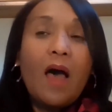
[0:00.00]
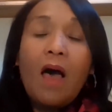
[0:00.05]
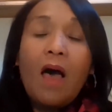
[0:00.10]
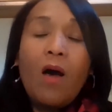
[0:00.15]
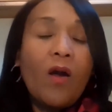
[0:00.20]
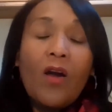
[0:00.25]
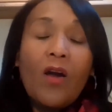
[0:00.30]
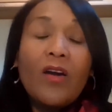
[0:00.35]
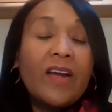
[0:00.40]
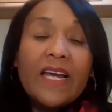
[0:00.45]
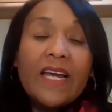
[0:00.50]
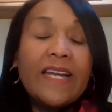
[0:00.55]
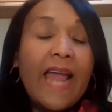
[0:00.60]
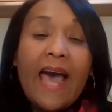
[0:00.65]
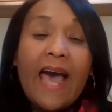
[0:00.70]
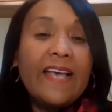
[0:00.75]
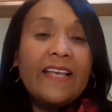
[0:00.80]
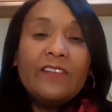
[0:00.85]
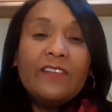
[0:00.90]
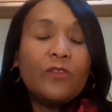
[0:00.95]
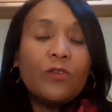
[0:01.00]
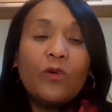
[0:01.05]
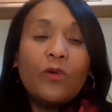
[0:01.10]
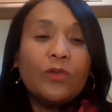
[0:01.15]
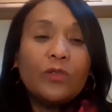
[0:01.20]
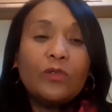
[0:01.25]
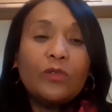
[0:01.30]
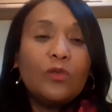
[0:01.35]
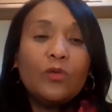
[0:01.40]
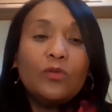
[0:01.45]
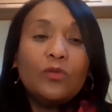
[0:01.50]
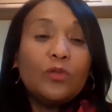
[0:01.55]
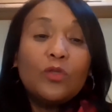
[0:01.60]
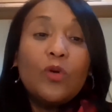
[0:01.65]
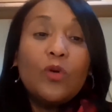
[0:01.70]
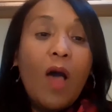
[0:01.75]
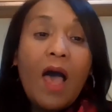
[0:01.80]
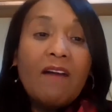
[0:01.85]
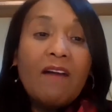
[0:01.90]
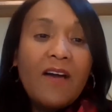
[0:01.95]
organized or
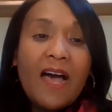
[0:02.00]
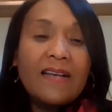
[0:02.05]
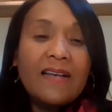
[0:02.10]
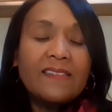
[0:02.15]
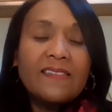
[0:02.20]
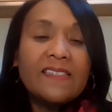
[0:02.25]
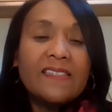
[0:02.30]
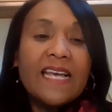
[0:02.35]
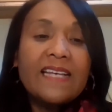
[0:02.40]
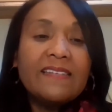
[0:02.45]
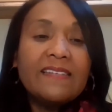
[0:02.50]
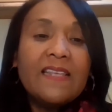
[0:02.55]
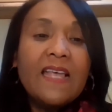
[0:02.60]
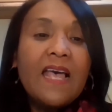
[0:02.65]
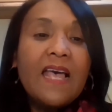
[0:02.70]
to have access,